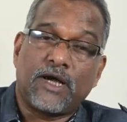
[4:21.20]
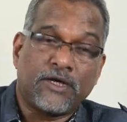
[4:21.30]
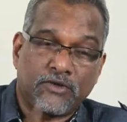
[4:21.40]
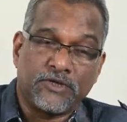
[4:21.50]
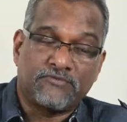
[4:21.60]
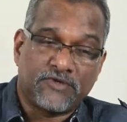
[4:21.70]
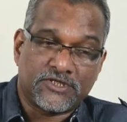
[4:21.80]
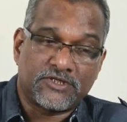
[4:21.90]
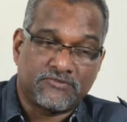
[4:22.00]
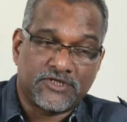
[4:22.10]
I wrote it
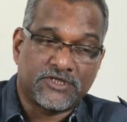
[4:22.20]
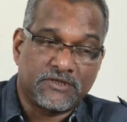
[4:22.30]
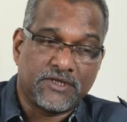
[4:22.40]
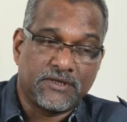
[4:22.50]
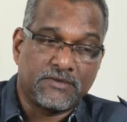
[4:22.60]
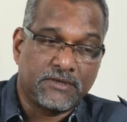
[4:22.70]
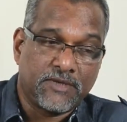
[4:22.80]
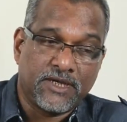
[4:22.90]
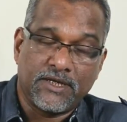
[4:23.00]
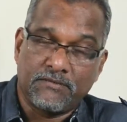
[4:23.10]
first in
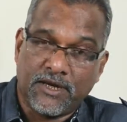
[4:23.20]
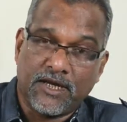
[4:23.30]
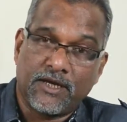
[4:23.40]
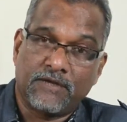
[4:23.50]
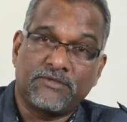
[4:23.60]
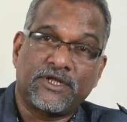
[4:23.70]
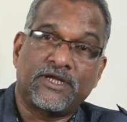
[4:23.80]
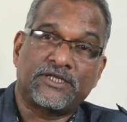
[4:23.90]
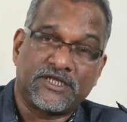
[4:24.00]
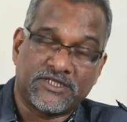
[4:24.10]
Malayalam, then
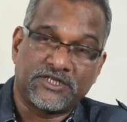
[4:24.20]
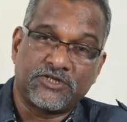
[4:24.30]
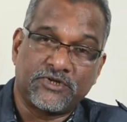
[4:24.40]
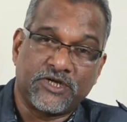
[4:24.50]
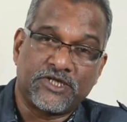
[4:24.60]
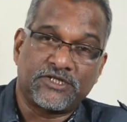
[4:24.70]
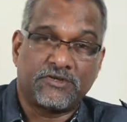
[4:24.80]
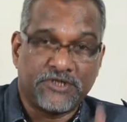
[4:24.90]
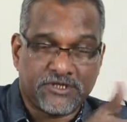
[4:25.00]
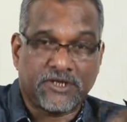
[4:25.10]
I translated into English. Now
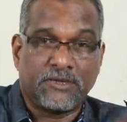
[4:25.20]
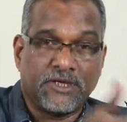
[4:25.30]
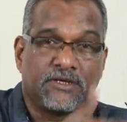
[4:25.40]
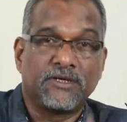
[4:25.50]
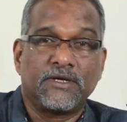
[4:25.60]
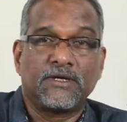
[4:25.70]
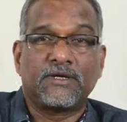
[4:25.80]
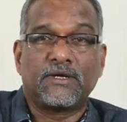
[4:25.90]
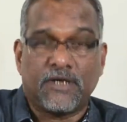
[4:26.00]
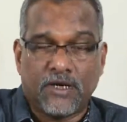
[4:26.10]
it is coming
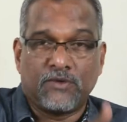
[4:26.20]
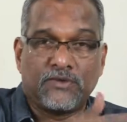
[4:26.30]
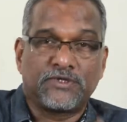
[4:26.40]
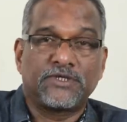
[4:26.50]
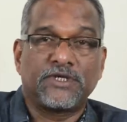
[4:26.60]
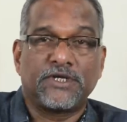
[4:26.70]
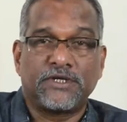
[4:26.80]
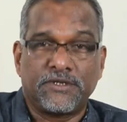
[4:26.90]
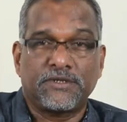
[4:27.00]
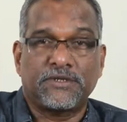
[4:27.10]
out
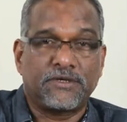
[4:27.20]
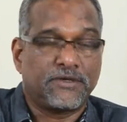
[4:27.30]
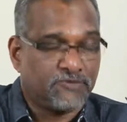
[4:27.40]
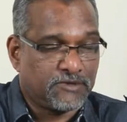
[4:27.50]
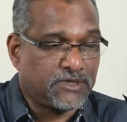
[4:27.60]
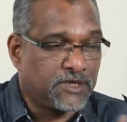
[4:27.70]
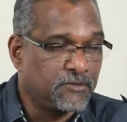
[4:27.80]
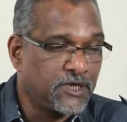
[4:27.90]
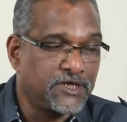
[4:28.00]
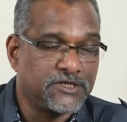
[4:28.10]
from the
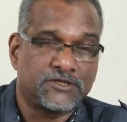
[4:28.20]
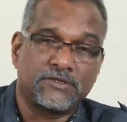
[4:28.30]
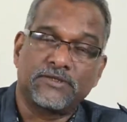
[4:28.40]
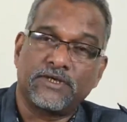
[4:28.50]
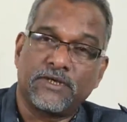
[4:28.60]
Amaryllis